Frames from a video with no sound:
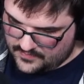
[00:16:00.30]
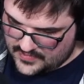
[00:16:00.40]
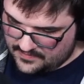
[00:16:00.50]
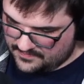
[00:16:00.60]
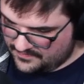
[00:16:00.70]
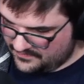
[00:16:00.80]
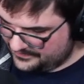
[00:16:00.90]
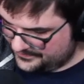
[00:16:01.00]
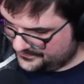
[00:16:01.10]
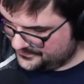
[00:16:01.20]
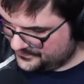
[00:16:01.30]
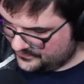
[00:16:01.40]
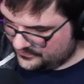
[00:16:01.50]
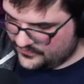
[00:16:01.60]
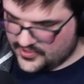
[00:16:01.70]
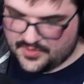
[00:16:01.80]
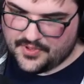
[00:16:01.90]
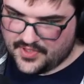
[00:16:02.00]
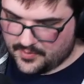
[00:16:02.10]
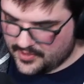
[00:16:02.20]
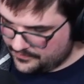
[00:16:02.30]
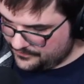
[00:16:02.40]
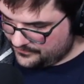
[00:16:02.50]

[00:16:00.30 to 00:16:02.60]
See? Something to think about.